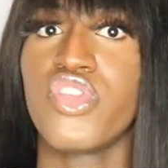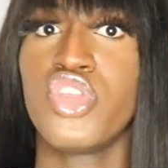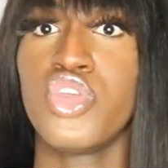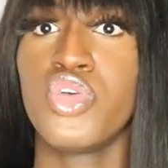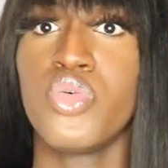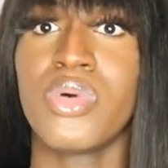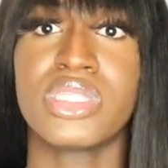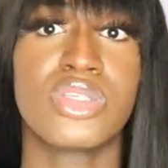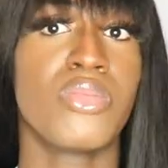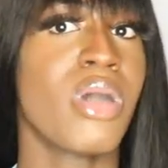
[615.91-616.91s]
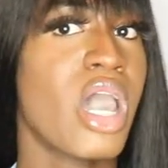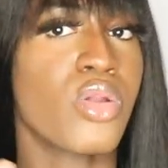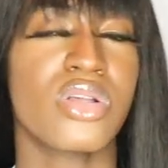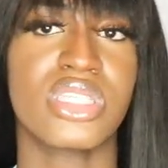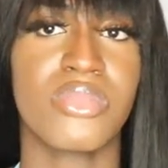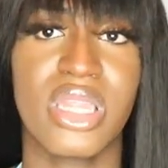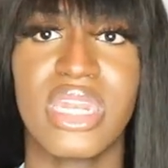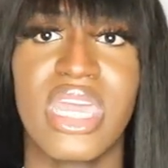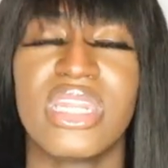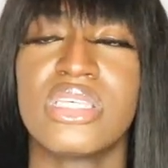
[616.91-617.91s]
you want to model or something
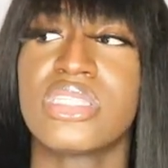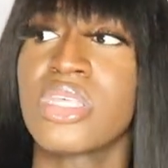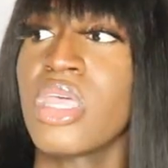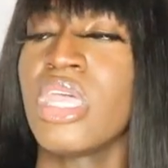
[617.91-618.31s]
like that just